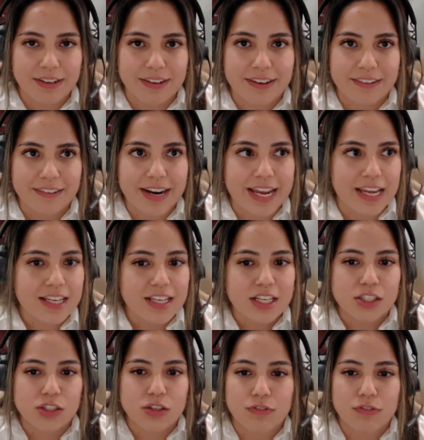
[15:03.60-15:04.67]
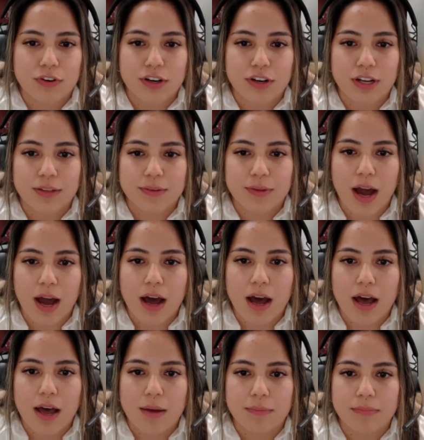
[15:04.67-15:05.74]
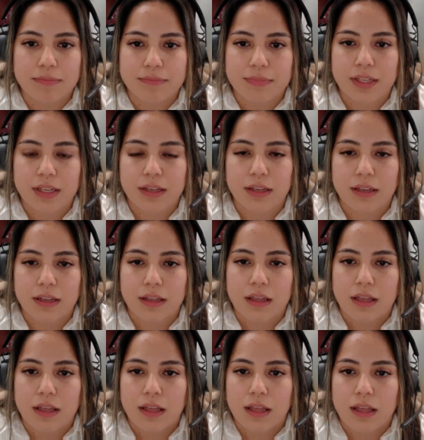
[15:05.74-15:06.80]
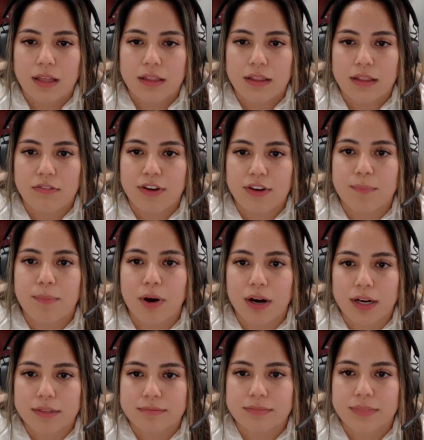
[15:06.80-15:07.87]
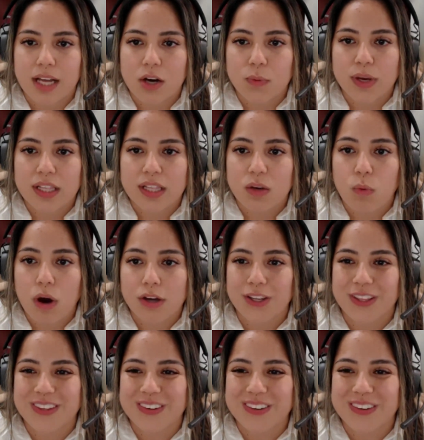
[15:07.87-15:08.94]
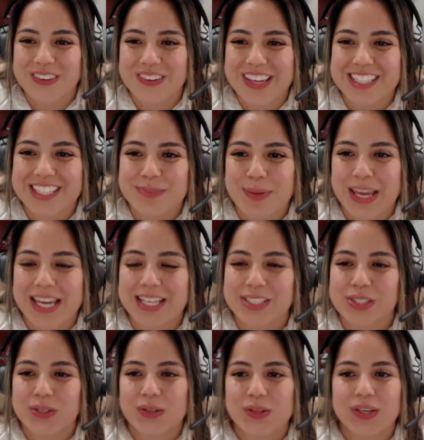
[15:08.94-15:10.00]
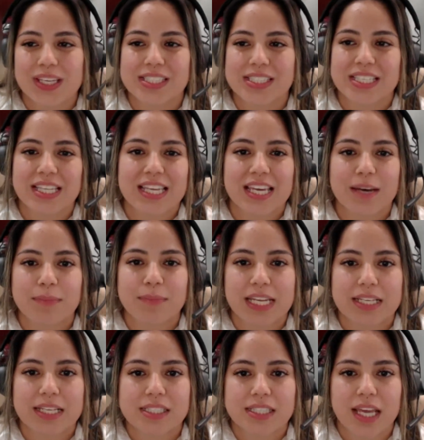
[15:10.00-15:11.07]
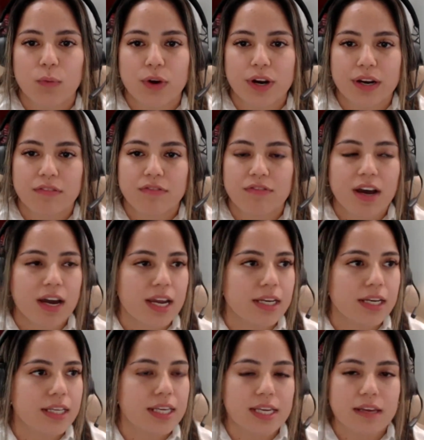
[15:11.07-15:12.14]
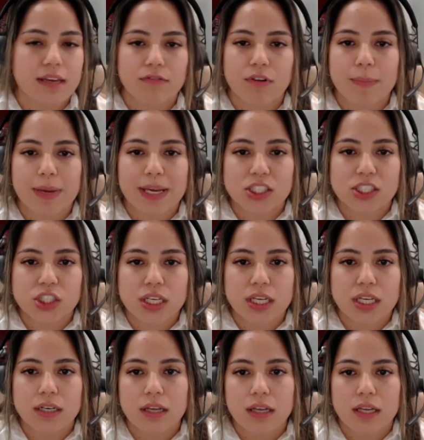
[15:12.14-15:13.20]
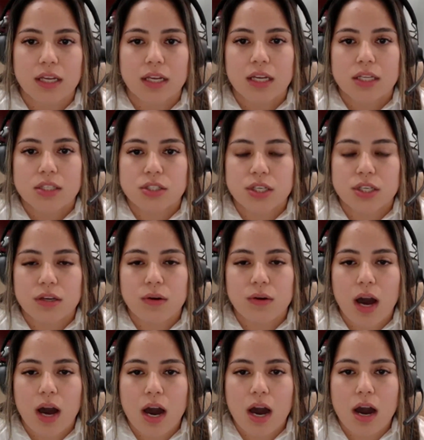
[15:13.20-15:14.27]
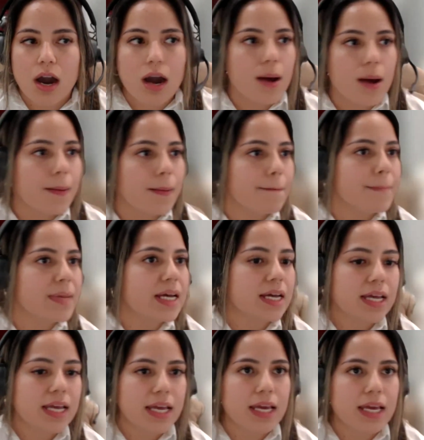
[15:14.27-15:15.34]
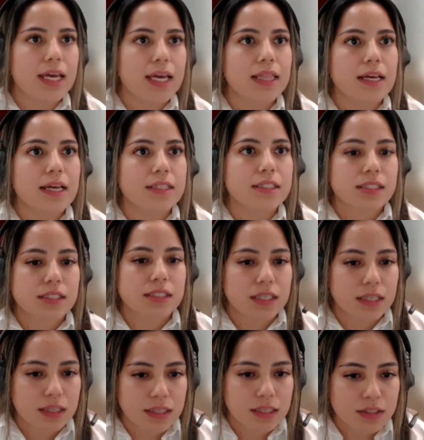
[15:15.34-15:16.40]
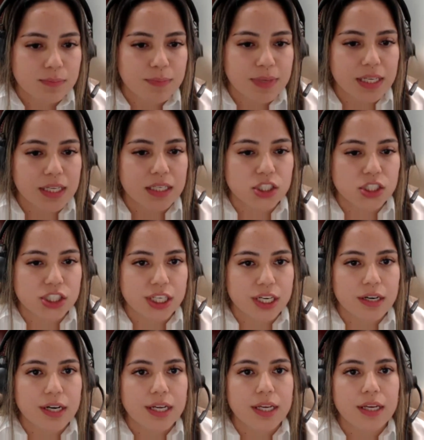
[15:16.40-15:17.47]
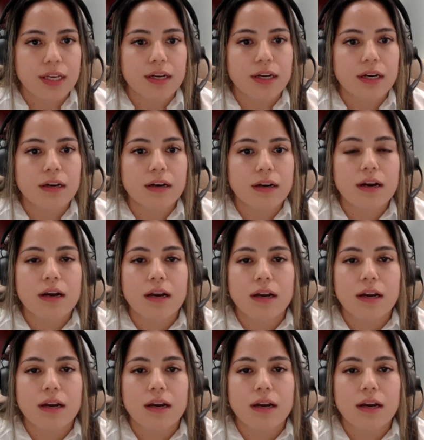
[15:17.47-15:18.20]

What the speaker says: All right. So for the fun part, I'll quickly walk you through each page so you can see the updates and where to find key information to you. And let's begin sharing here.